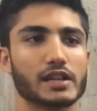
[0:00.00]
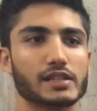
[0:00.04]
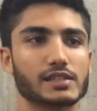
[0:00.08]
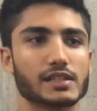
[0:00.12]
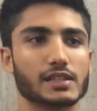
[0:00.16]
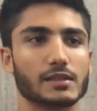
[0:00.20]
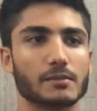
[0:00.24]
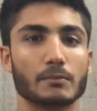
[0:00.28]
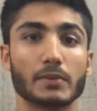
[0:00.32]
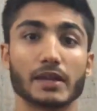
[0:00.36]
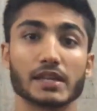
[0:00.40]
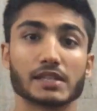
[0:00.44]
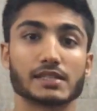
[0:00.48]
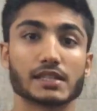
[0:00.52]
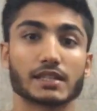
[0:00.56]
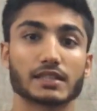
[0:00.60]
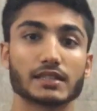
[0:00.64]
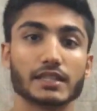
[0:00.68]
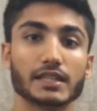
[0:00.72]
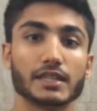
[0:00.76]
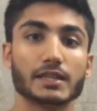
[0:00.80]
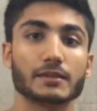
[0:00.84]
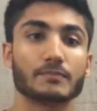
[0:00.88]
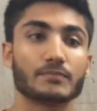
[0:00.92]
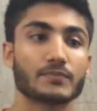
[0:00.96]
is it?
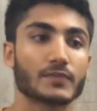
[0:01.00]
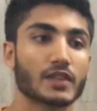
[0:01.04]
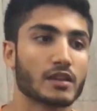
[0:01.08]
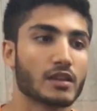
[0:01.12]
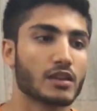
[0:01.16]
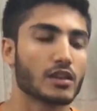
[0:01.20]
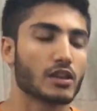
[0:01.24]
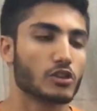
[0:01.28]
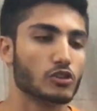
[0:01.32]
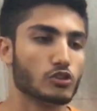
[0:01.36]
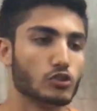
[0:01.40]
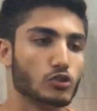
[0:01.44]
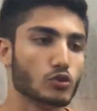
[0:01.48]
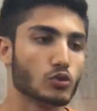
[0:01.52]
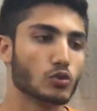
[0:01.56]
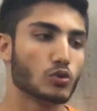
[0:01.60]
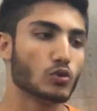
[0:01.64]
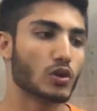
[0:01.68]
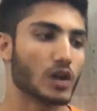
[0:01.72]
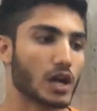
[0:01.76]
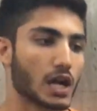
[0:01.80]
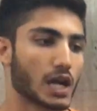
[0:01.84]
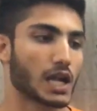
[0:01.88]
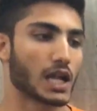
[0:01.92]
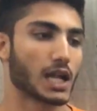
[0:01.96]
Basically,
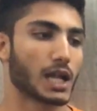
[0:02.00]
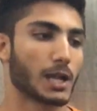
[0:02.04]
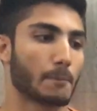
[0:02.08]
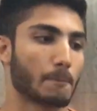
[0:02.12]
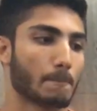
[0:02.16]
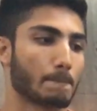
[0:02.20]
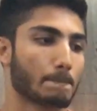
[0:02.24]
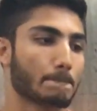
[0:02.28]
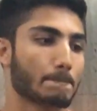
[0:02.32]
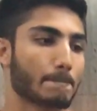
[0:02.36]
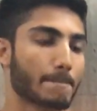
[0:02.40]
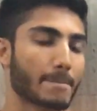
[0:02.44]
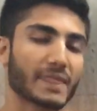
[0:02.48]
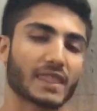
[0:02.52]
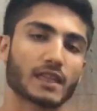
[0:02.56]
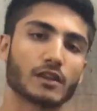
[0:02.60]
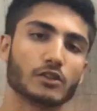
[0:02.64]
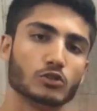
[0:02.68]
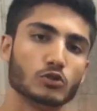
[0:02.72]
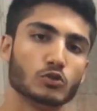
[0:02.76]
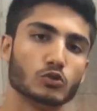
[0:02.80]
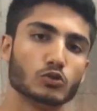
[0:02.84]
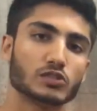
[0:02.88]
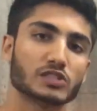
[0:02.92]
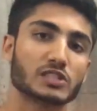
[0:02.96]
you
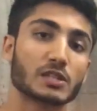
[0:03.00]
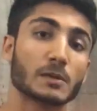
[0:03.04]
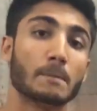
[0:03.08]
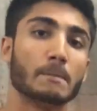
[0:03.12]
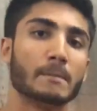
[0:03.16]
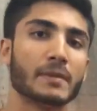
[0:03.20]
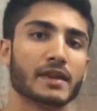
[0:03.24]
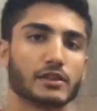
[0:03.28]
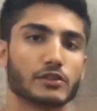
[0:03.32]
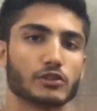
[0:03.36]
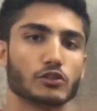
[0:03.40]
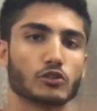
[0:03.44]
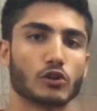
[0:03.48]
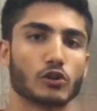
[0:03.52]
submit